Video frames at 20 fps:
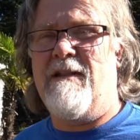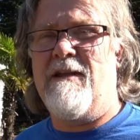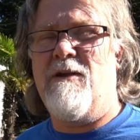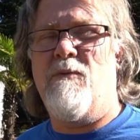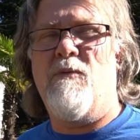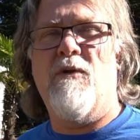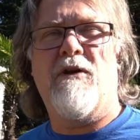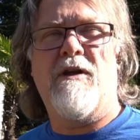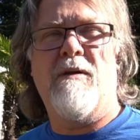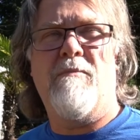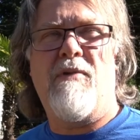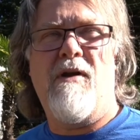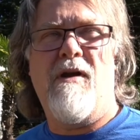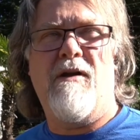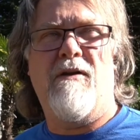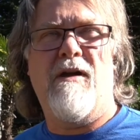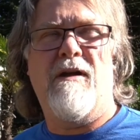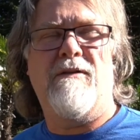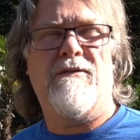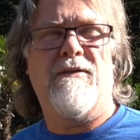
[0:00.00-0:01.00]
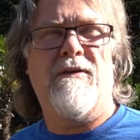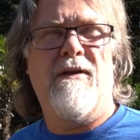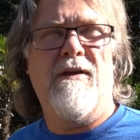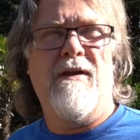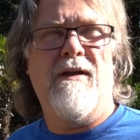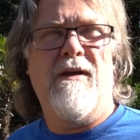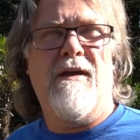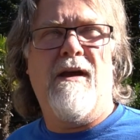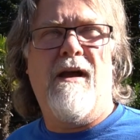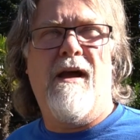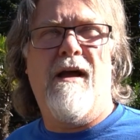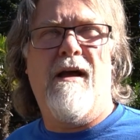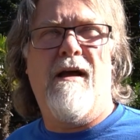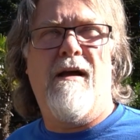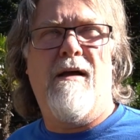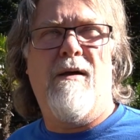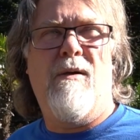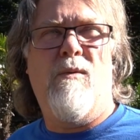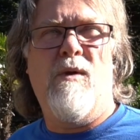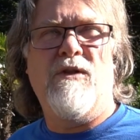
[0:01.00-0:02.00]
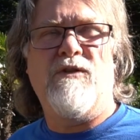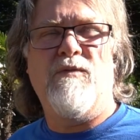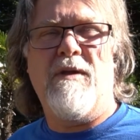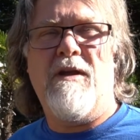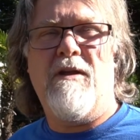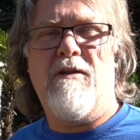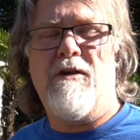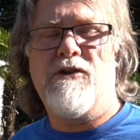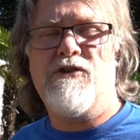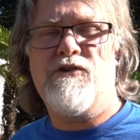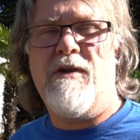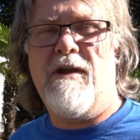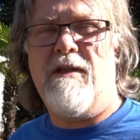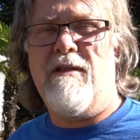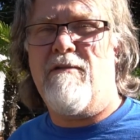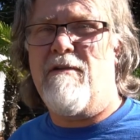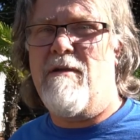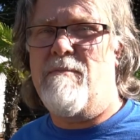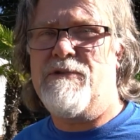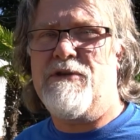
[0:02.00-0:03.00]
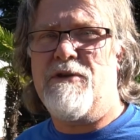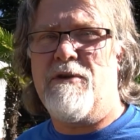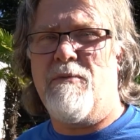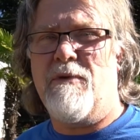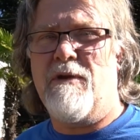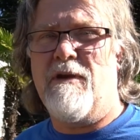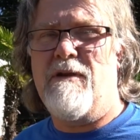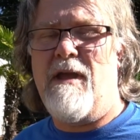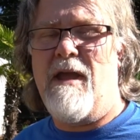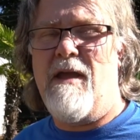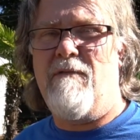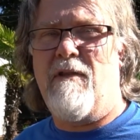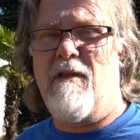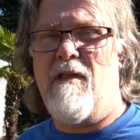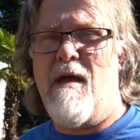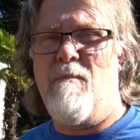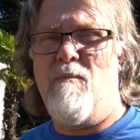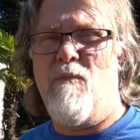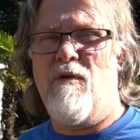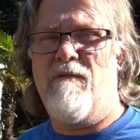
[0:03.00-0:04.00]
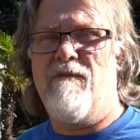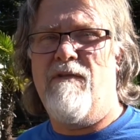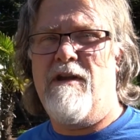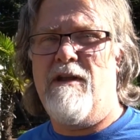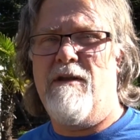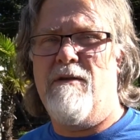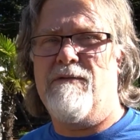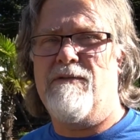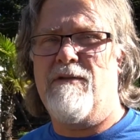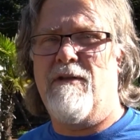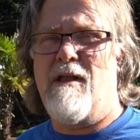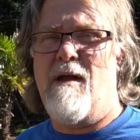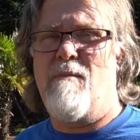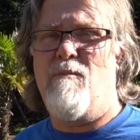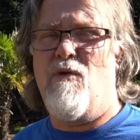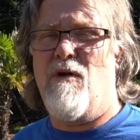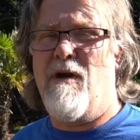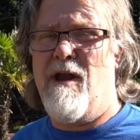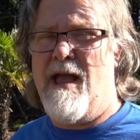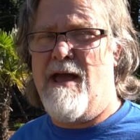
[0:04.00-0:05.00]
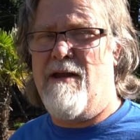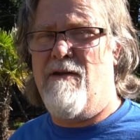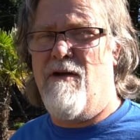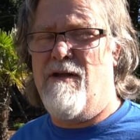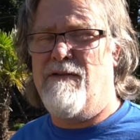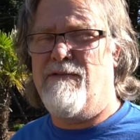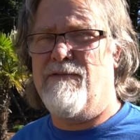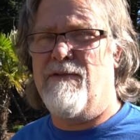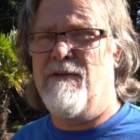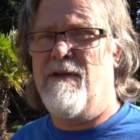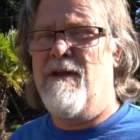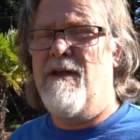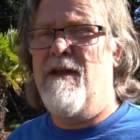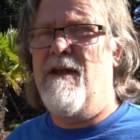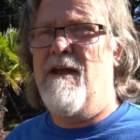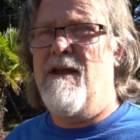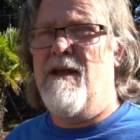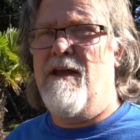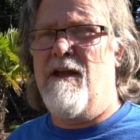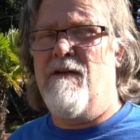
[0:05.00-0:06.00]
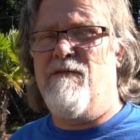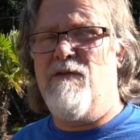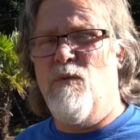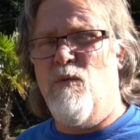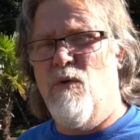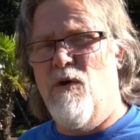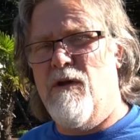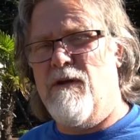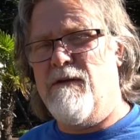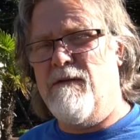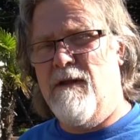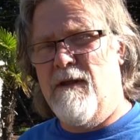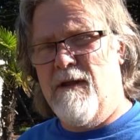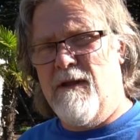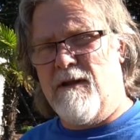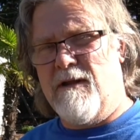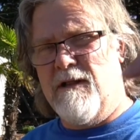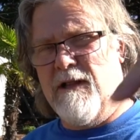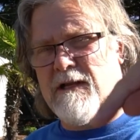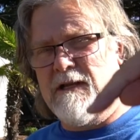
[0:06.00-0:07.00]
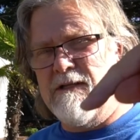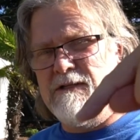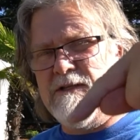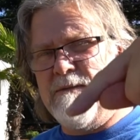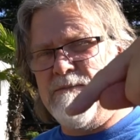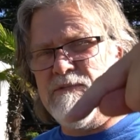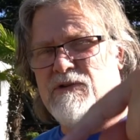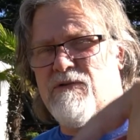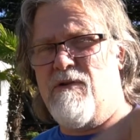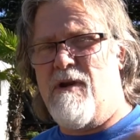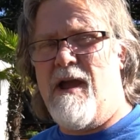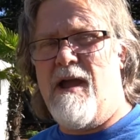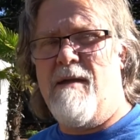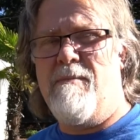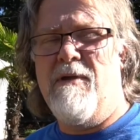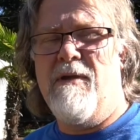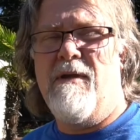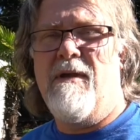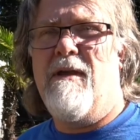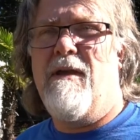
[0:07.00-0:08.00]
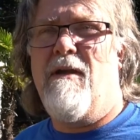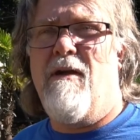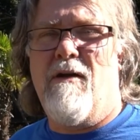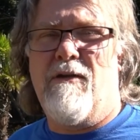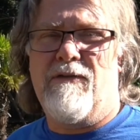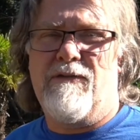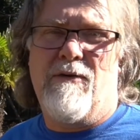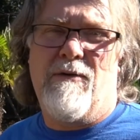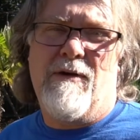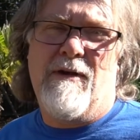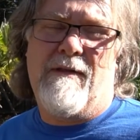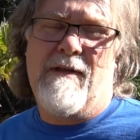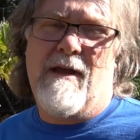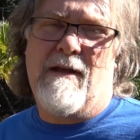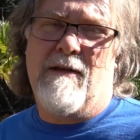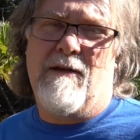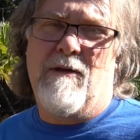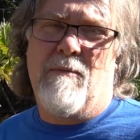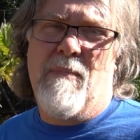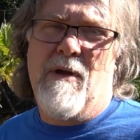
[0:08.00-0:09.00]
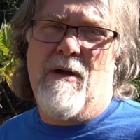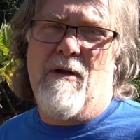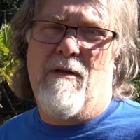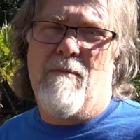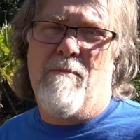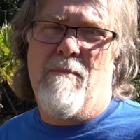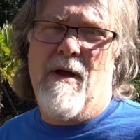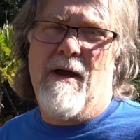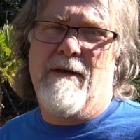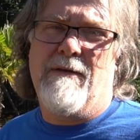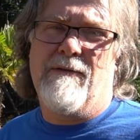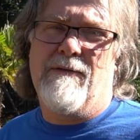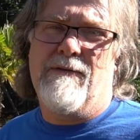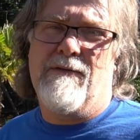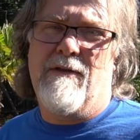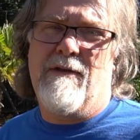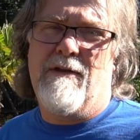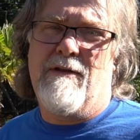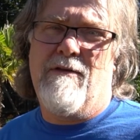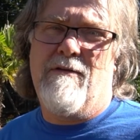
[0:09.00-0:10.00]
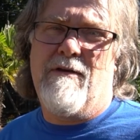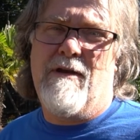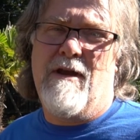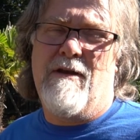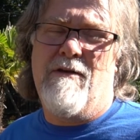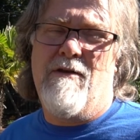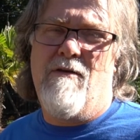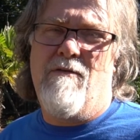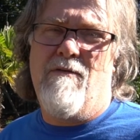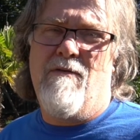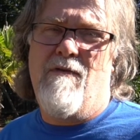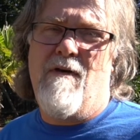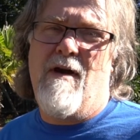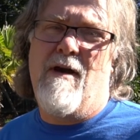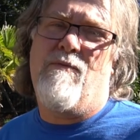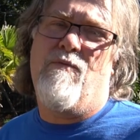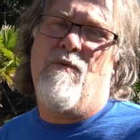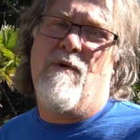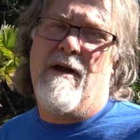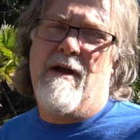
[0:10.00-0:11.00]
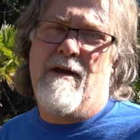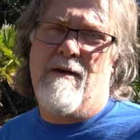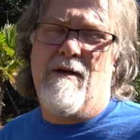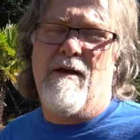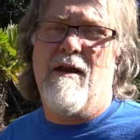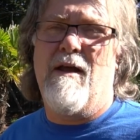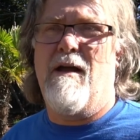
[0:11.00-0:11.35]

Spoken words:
a work in progress. Once we get our trailer, I'm sure we're going to have a lot more videos and a lot more add-ons. If you would, click and subscribe. Also hit that little bell button so that you can get notified when